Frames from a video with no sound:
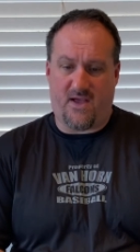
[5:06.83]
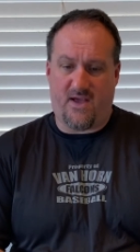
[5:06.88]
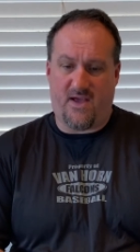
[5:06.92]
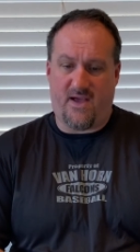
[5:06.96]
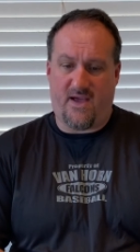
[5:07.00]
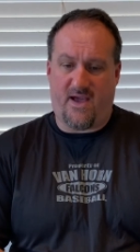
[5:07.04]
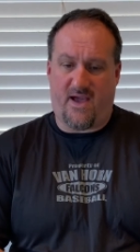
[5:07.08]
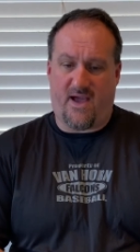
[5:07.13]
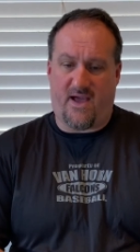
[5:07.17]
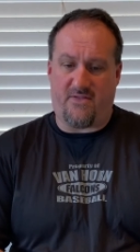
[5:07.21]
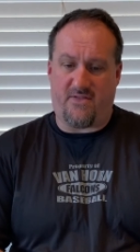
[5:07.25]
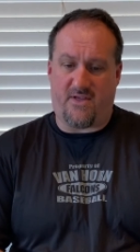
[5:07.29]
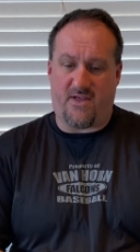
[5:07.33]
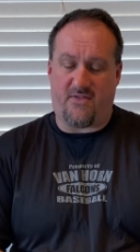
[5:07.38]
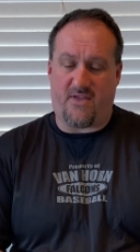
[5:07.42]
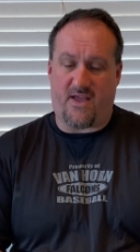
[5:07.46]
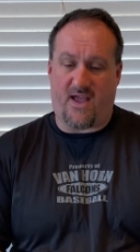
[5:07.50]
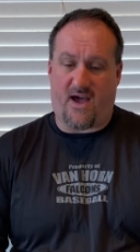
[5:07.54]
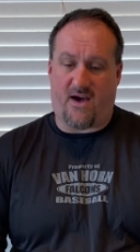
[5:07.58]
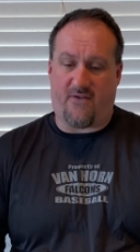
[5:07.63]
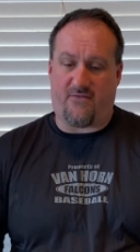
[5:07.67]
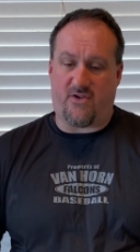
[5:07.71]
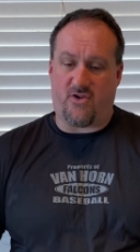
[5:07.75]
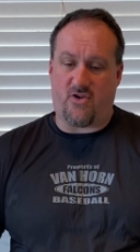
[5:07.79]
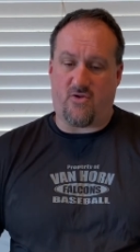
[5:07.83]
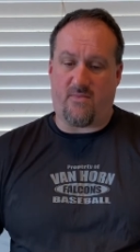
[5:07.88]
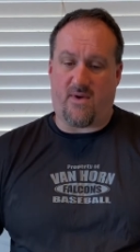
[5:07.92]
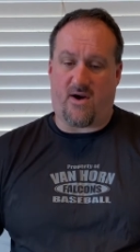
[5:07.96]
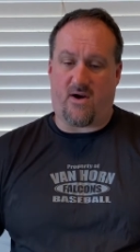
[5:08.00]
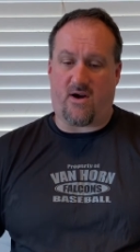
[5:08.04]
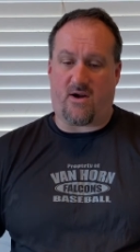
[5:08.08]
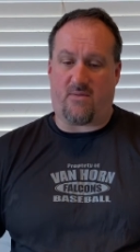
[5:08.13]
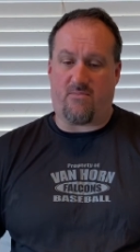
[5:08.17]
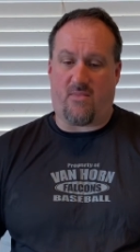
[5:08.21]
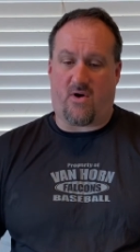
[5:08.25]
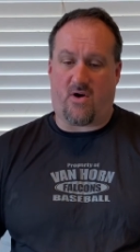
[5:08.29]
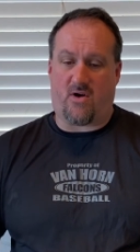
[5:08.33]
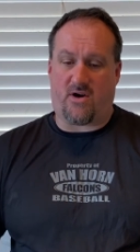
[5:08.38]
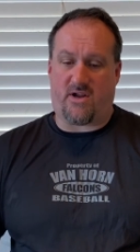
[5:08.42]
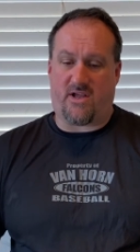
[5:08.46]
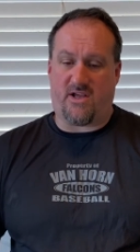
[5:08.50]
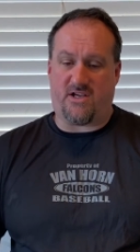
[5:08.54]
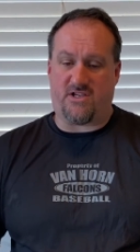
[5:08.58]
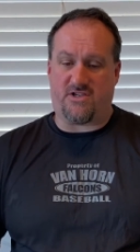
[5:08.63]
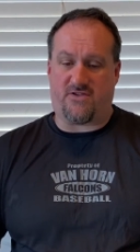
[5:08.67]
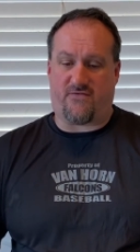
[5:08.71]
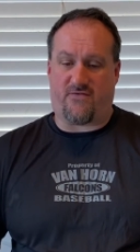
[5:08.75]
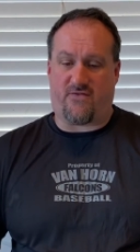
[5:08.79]
And then the alphanumeric
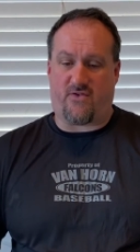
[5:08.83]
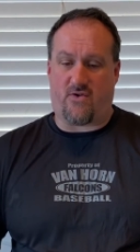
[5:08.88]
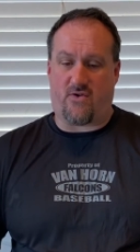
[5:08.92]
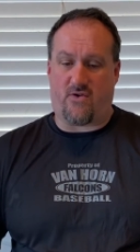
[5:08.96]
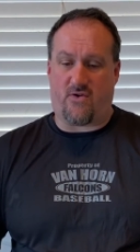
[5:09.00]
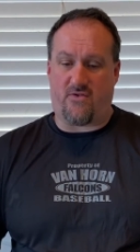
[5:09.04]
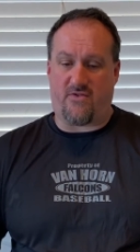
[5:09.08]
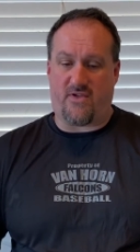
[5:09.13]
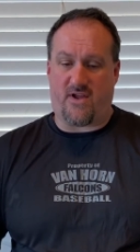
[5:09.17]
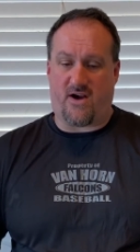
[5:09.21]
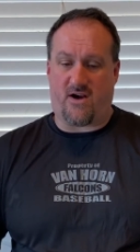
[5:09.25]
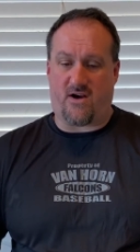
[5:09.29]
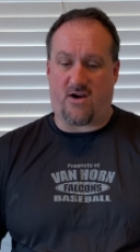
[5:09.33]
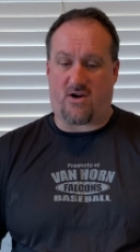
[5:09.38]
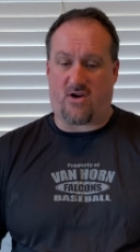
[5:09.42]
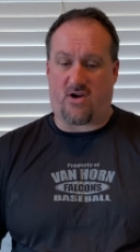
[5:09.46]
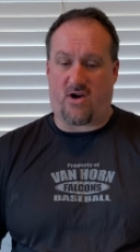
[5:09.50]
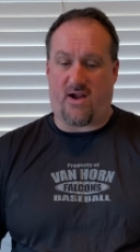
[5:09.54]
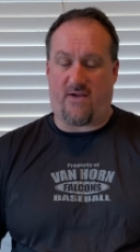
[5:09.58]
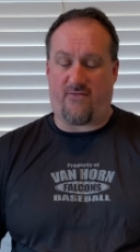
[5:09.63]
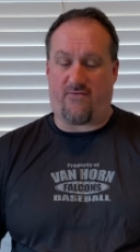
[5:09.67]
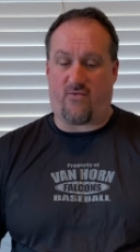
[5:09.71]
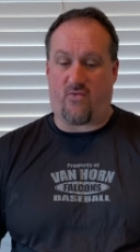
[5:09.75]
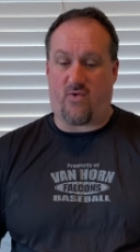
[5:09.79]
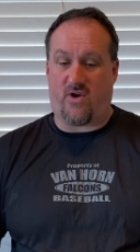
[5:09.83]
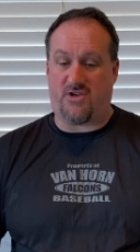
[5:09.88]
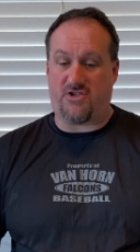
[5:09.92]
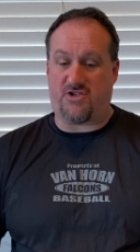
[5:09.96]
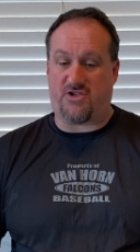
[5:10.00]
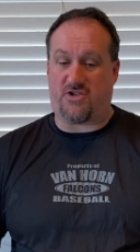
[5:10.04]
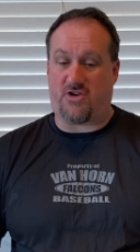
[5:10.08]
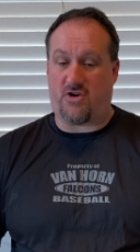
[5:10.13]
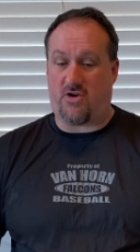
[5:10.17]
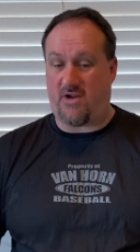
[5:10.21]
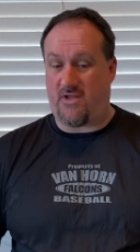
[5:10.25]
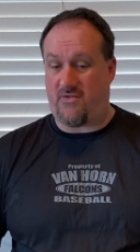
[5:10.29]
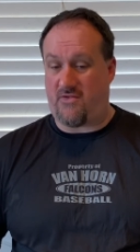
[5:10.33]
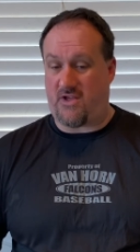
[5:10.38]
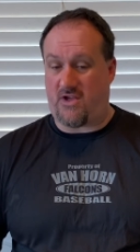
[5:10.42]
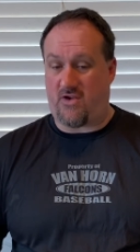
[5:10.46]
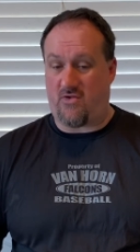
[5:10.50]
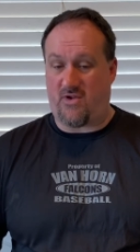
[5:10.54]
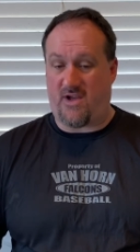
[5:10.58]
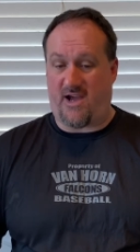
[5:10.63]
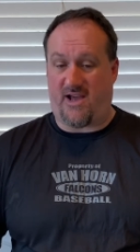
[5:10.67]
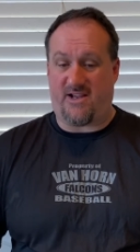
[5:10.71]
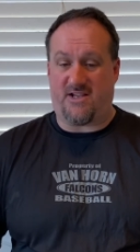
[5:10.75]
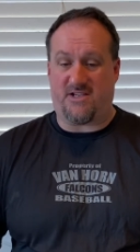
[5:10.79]
markings for the aircraft registered in the
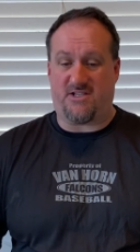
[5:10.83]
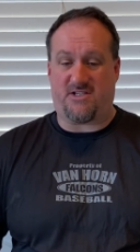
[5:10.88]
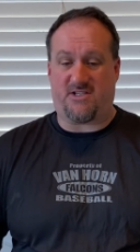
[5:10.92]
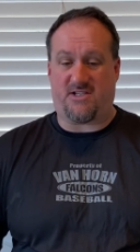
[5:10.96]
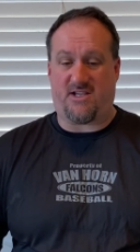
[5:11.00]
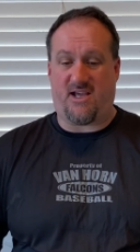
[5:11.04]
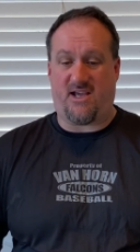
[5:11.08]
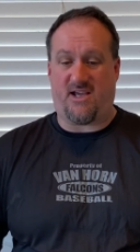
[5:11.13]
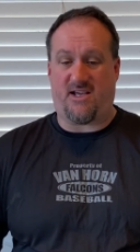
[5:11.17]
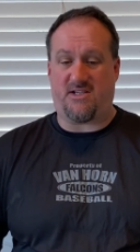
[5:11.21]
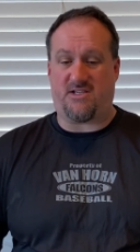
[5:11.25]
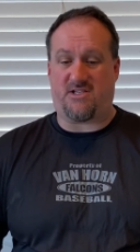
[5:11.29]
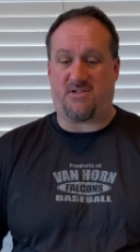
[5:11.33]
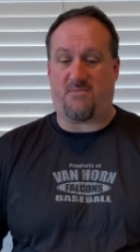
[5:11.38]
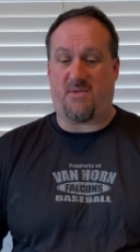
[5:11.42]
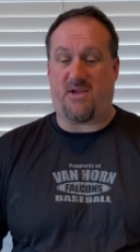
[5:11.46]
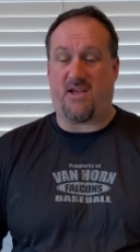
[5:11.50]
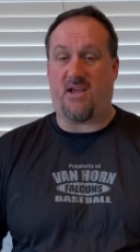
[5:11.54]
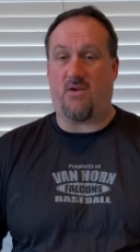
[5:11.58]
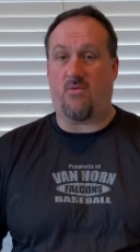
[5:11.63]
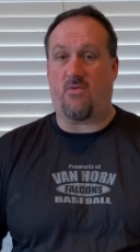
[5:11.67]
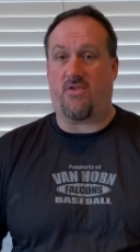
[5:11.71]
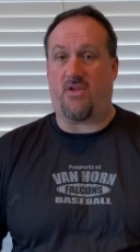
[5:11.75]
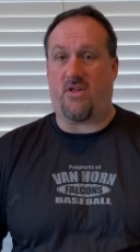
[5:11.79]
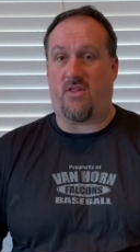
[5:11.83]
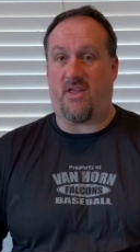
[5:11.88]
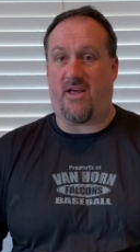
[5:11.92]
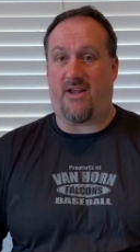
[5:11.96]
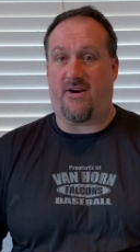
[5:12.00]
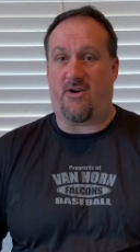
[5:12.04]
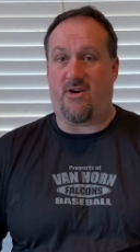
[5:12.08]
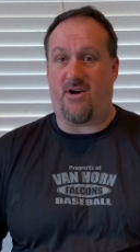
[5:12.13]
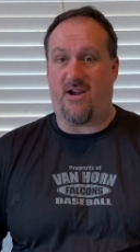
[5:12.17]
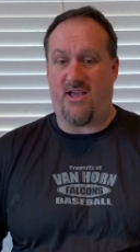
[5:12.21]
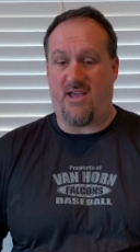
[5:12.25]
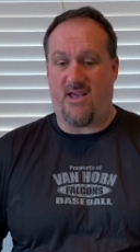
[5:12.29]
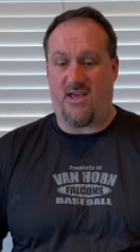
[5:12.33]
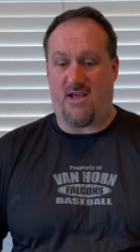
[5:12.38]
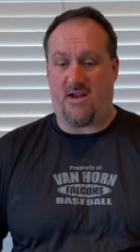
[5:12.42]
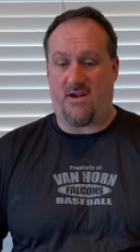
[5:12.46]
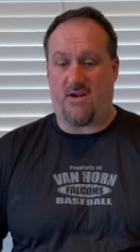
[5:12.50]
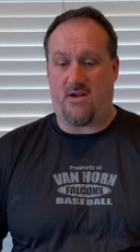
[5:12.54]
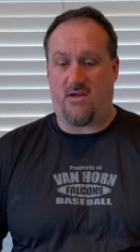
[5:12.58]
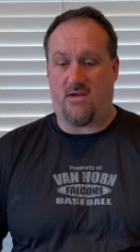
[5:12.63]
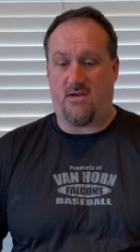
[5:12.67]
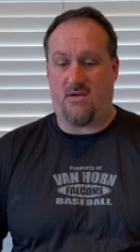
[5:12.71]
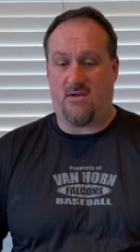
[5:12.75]
United States begin with the letter N.